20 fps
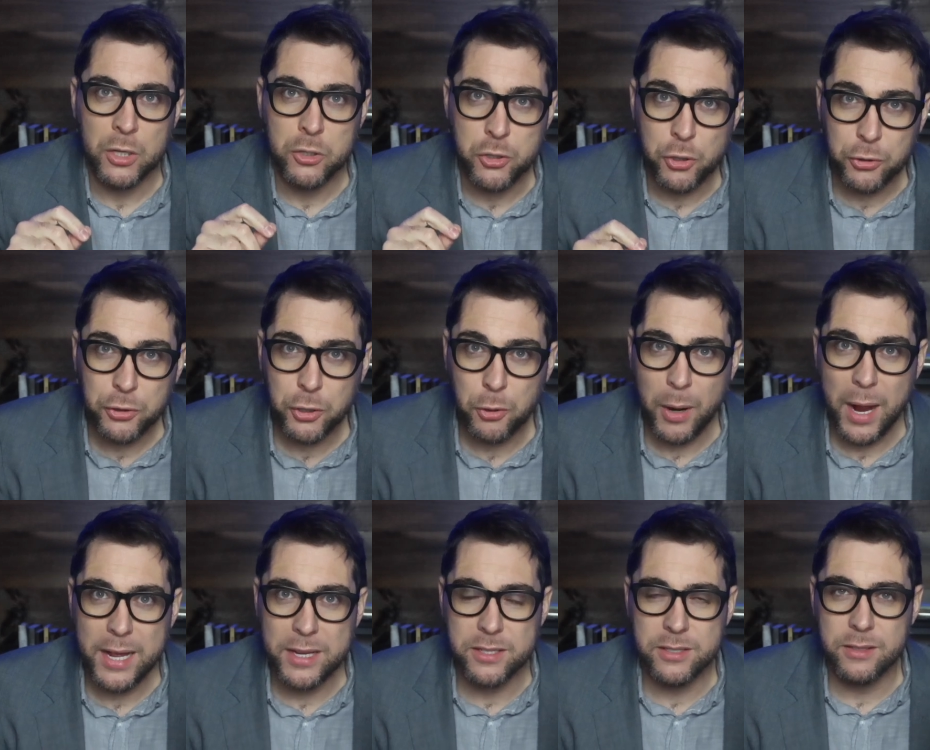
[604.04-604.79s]
turn to
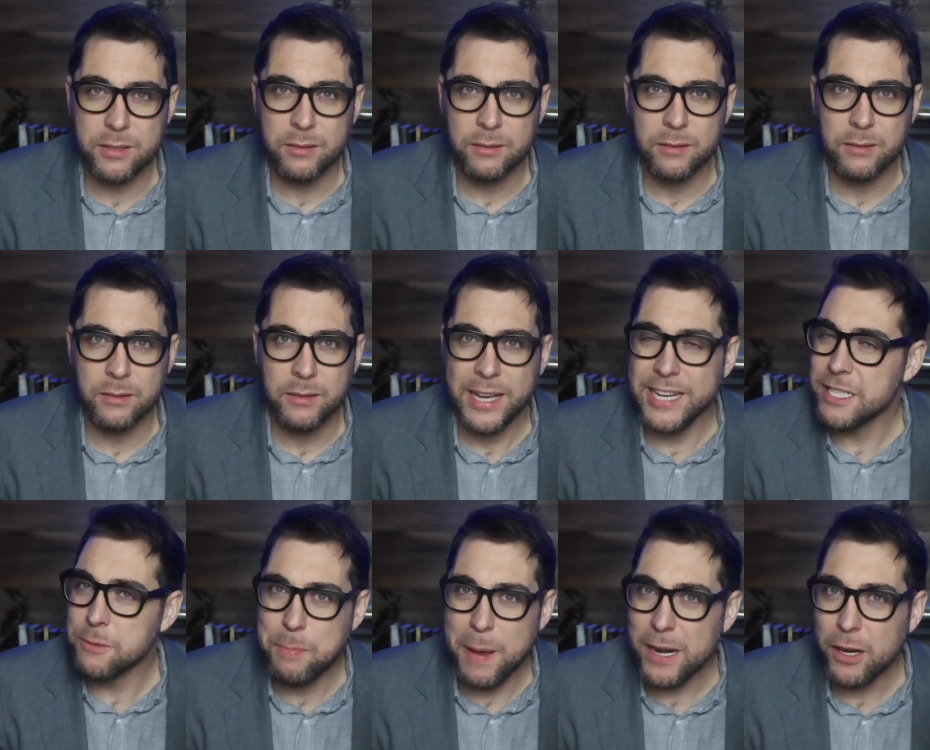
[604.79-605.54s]
Christ.
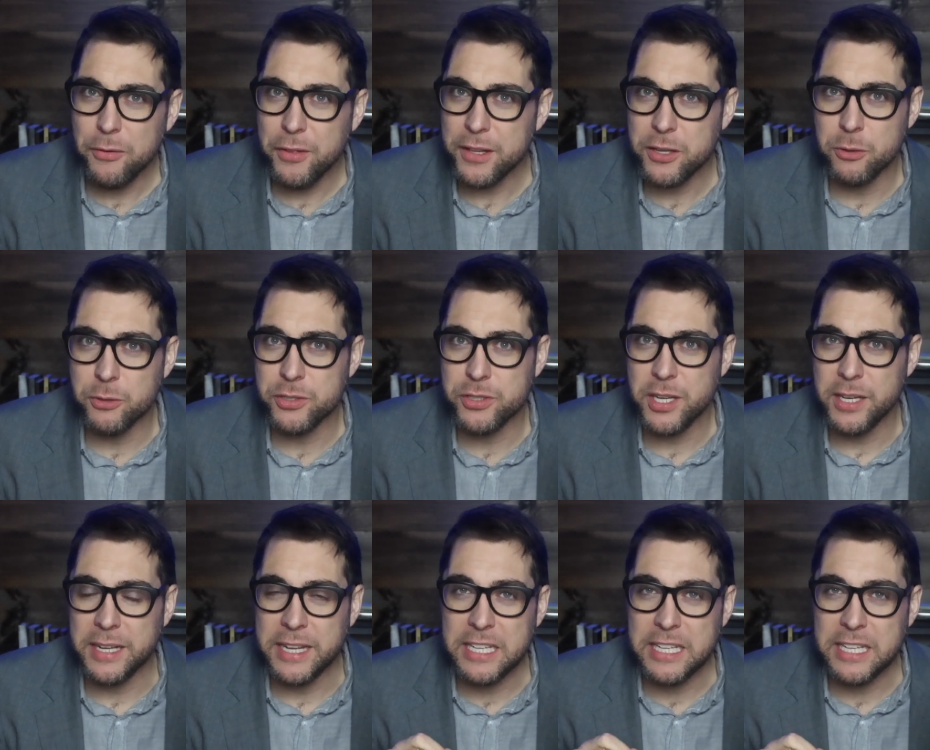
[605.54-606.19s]
He's better than your sin.